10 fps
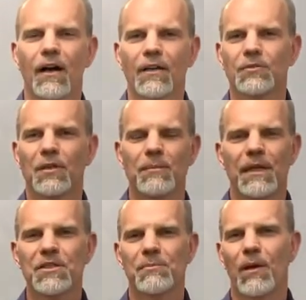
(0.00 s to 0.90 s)
I also wanted to
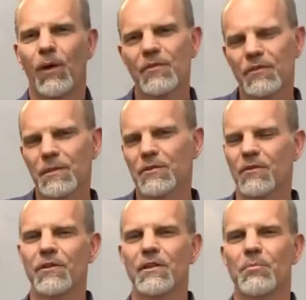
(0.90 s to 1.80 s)
mention my wife's going to be
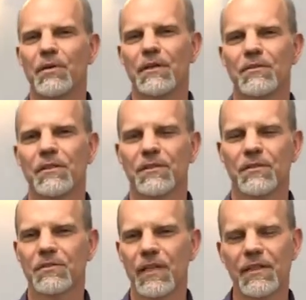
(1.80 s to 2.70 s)
doing a video pretty soon here,
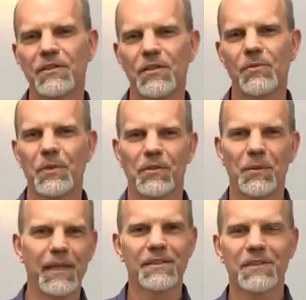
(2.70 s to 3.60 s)
so stay tuned. We don't know
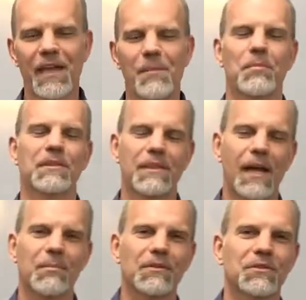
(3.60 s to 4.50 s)
when that's going to happen, but it's going
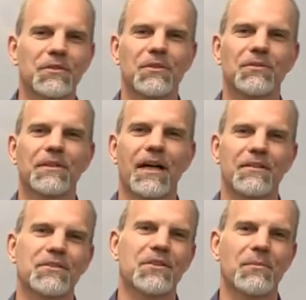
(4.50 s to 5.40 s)
to happen soon.
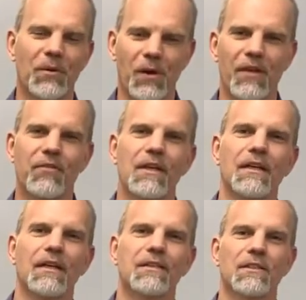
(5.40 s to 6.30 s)
Dr. Jill, my wife,
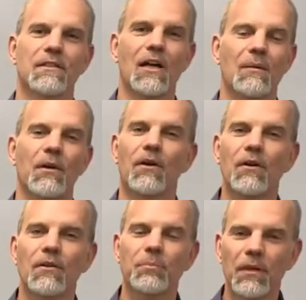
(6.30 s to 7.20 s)
is going to talk about
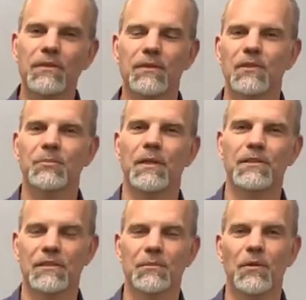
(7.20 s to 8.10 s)
her personal
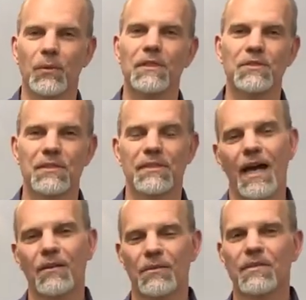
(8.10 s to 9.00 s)
experiences, some of the wins she's
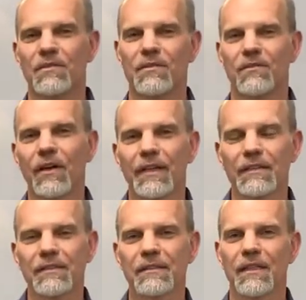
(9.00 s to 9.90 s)
gotten with this
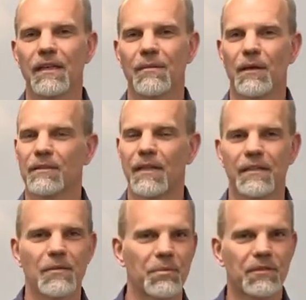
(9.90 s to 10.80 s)
device, about
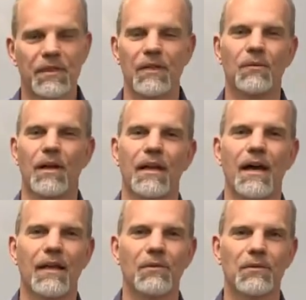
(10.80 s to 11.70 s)
tightening up her skin and
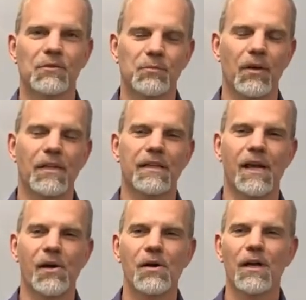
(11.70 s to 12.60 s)
whatnot. I won't spoil it
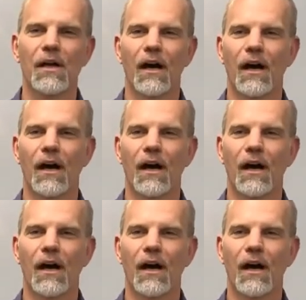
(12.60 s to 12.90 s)
now,